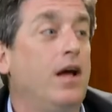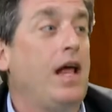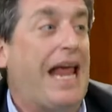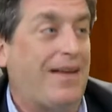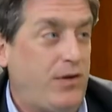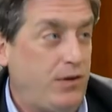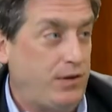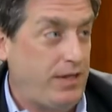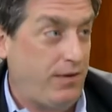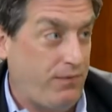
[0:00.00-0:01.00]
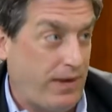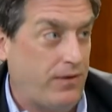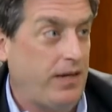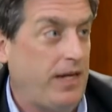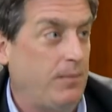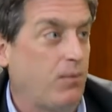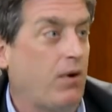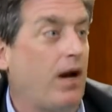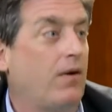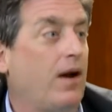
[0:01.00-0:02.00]
If you see a felony in
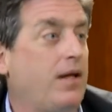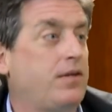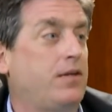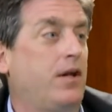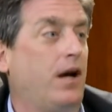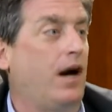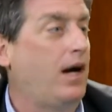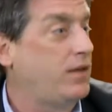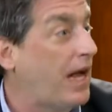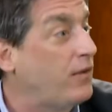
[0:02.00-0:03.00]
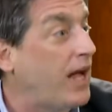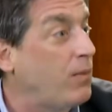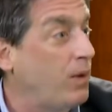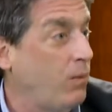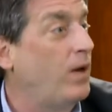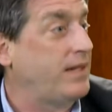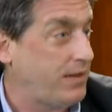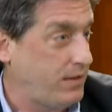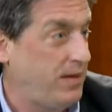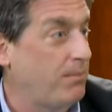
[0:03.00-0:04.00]
progress, dial 911.
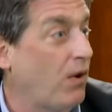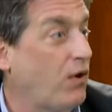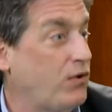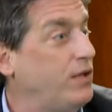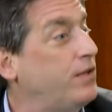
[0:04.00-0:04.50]
That's an emergency.